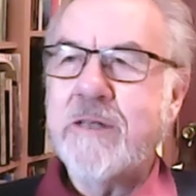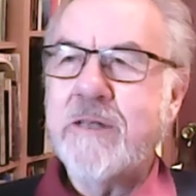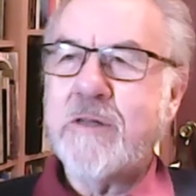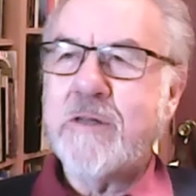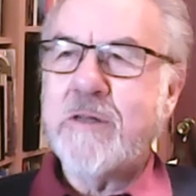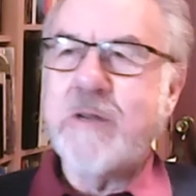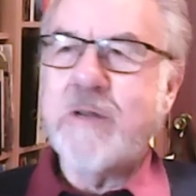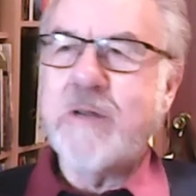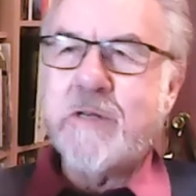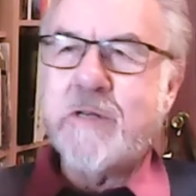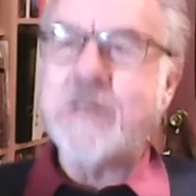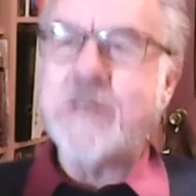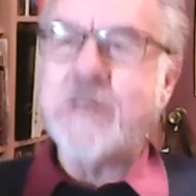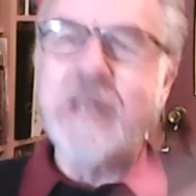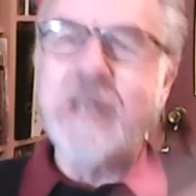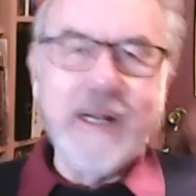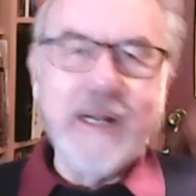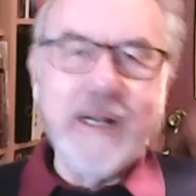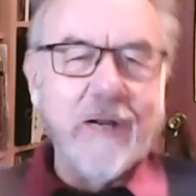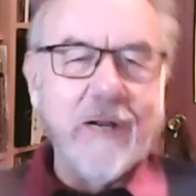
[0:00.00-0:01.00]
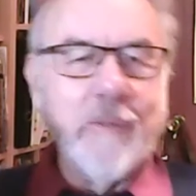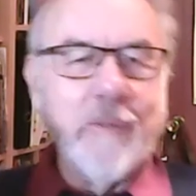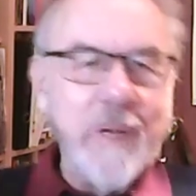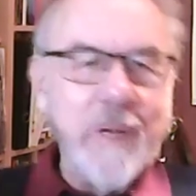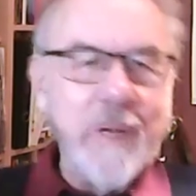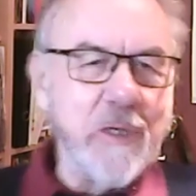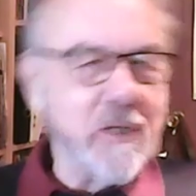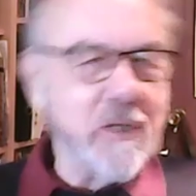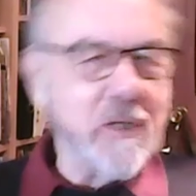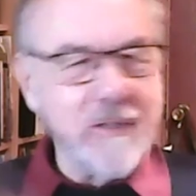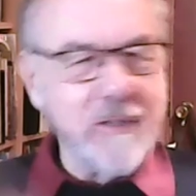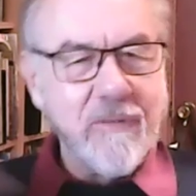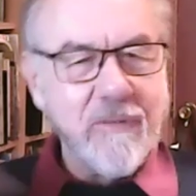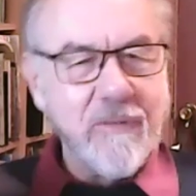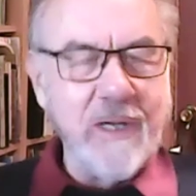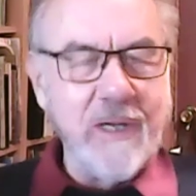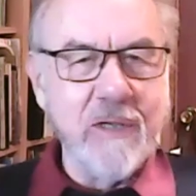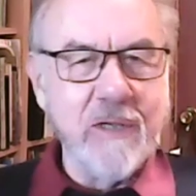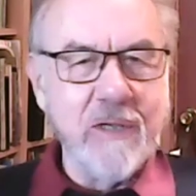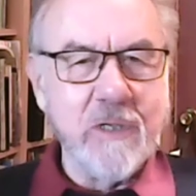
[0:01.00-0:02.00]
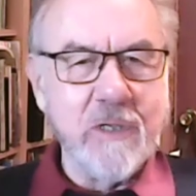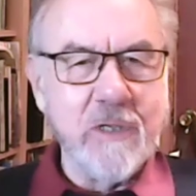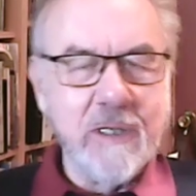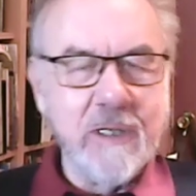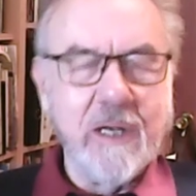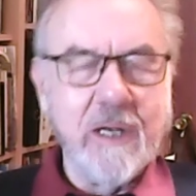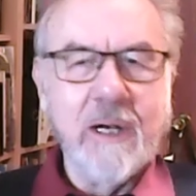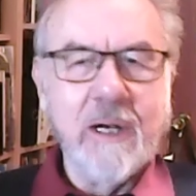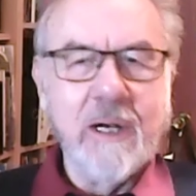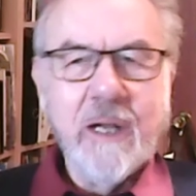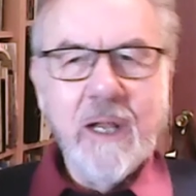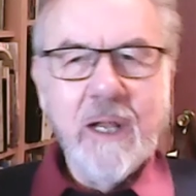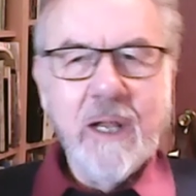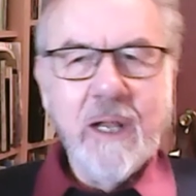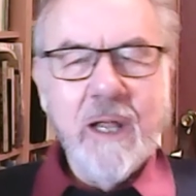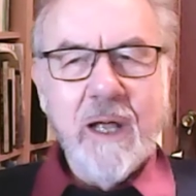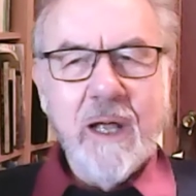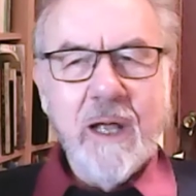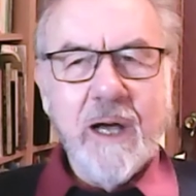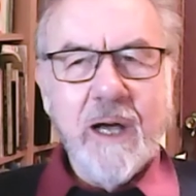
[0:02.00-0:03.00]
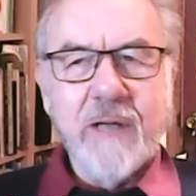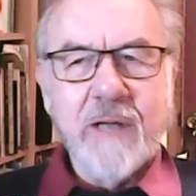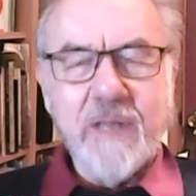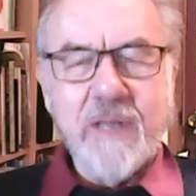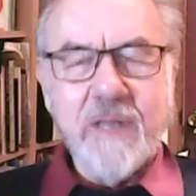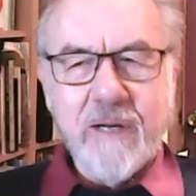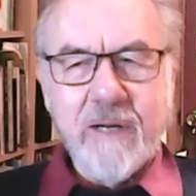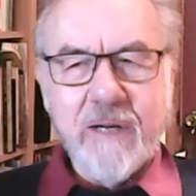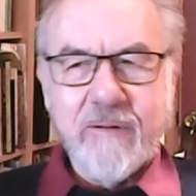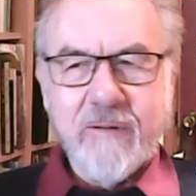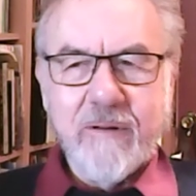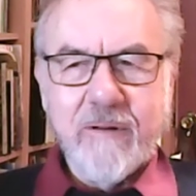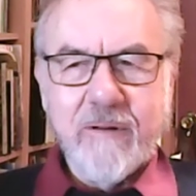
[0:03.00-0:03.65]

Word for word: so you just get little pictures of things you did i think yeah.